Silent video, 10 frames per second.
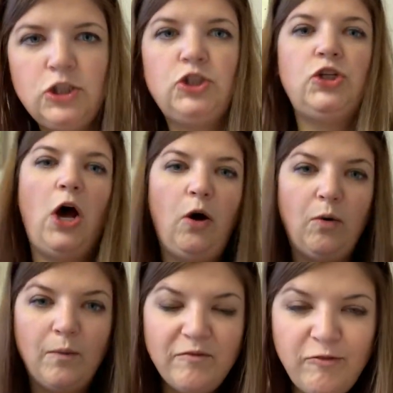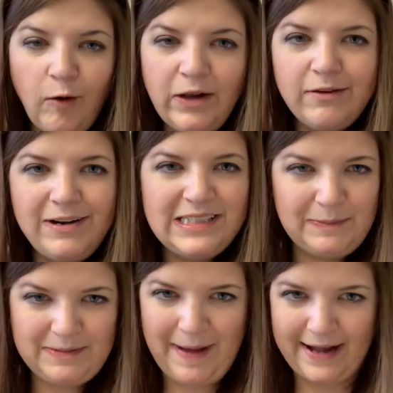So for the
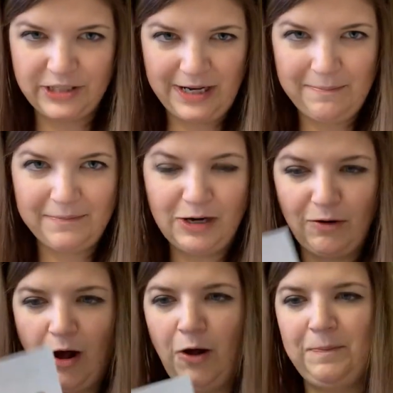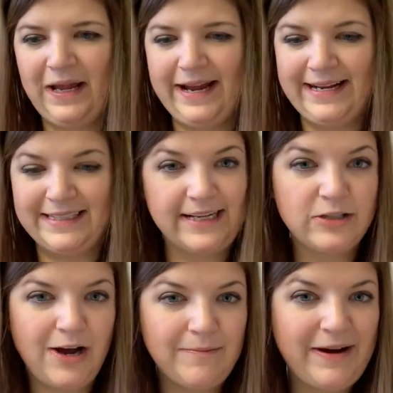Christmas pageant, you're all playing Ding
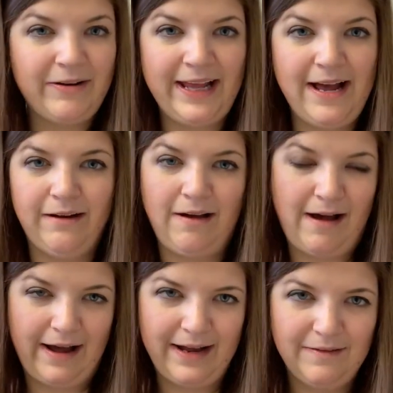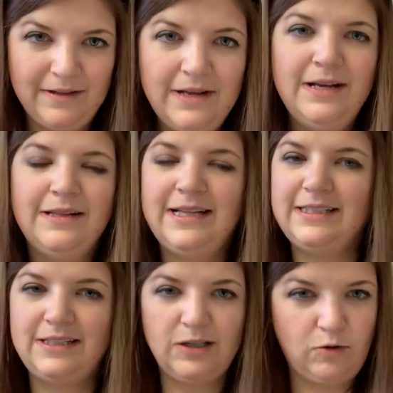Dong Merrily on High.
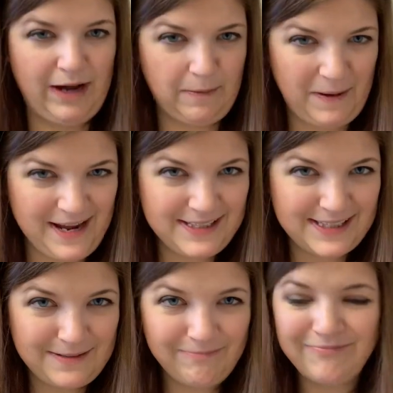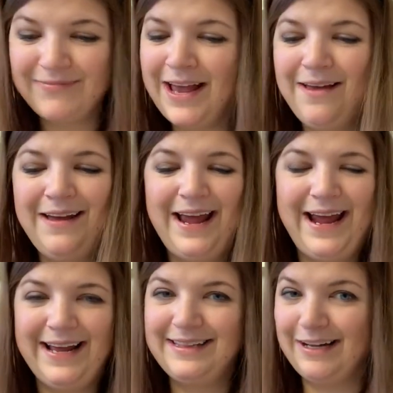This is a quick piece,
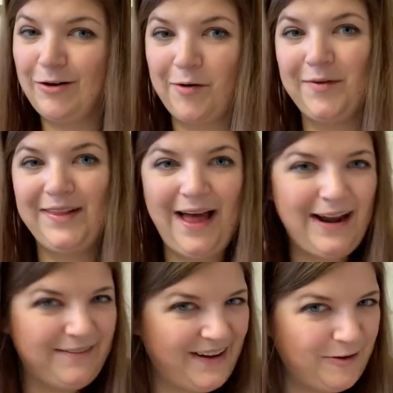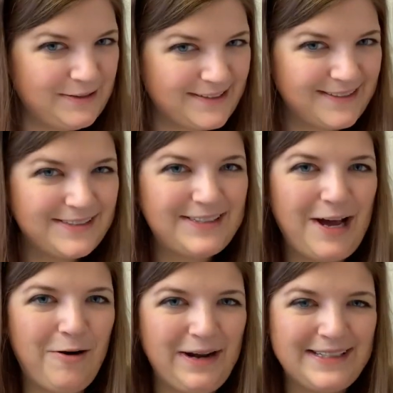and there are a lot of notes,
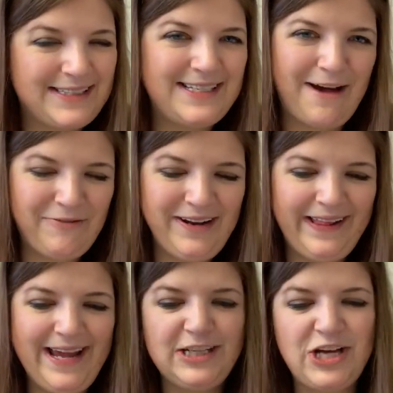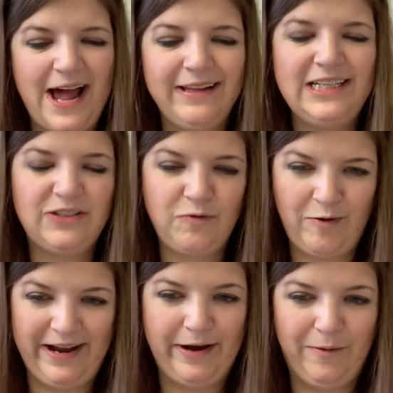so it's definitely a challenge
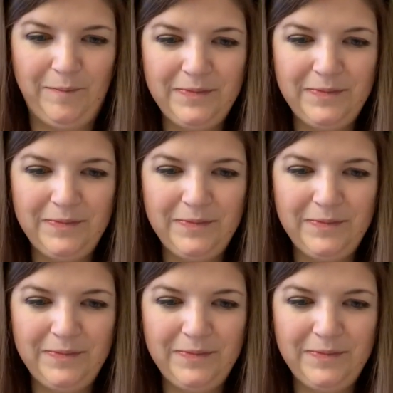for you.